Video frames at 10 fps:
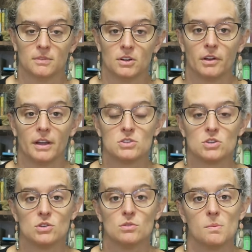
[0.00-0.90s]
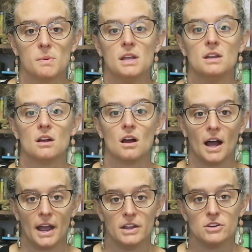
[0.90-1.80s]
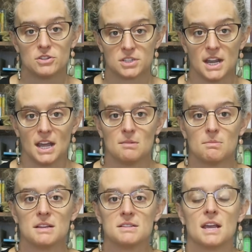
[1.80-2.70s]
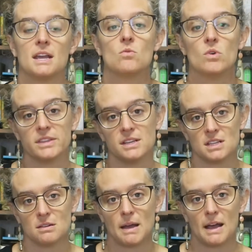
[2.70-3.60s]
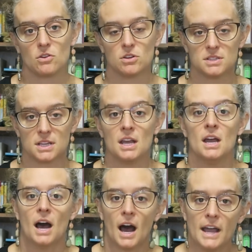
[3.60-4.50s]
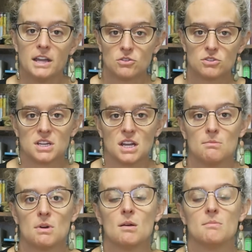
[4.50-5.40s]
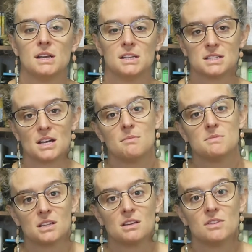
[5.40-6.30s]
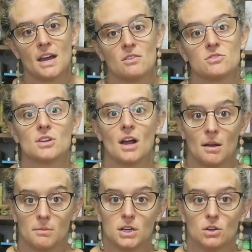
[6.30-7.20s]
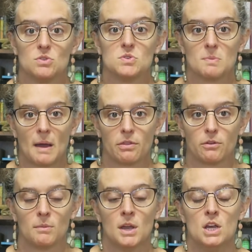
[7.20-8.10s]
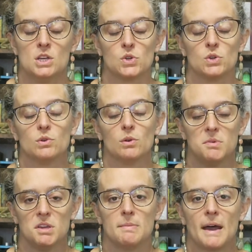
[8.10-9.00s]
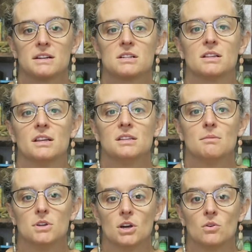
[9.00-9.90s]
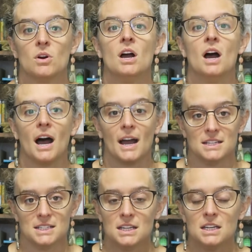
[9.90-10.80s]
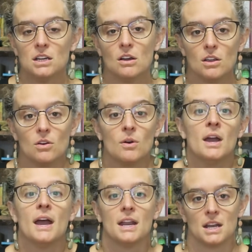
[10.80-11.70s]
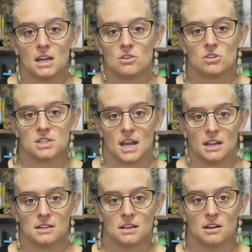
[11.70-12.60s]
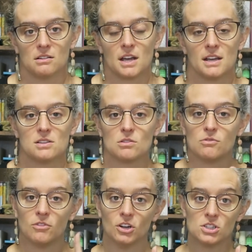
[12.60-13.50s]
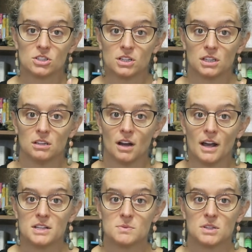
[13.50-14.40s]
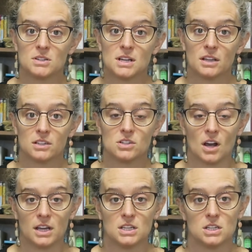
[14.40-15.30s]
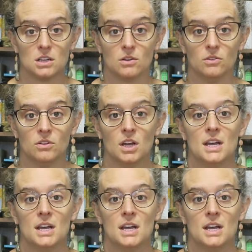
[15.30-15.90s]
Okay, so you repeat, I understand, by saying what they said back. Or you could say, I understand, mom, it's time to leave the house. I'm going to go use the bathroom. So you repeat back to let them know, I did hear you and I understand. Okay, so first look at their eyes when they're talking to you.